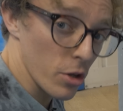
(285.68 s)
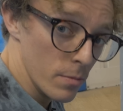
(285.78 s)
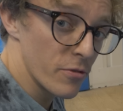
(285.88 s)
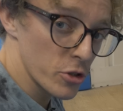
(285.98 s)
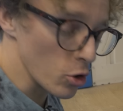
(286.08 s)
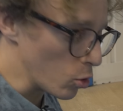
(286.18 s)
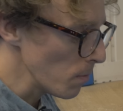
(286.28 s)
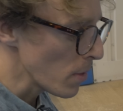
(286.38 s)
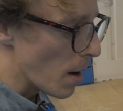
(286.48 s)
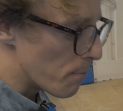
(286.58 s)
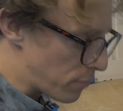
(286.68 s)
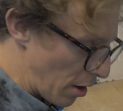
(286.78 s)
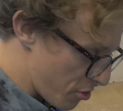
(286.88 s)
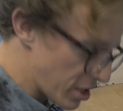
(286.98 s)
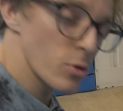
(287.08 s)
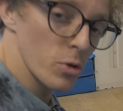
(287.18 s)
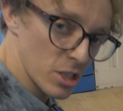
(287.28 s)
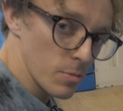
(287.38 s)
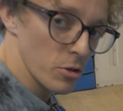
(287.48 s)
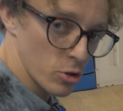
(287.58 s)
of them for sure, but this one is
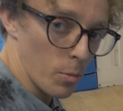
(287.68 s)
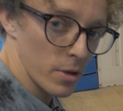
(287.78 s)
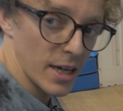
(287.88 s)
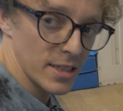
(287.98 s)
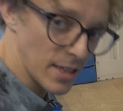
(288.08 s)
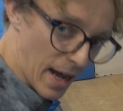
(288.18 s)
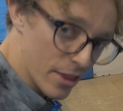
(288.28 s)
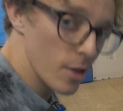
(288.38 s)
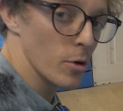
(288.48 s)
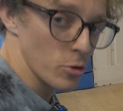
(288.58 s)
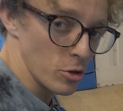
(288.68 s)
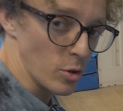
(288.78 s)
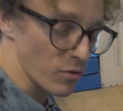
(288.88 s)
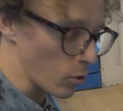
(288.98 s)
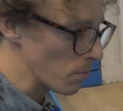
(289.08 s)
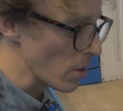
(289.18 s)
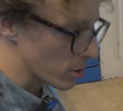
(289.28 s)
the most complicated and the most useful,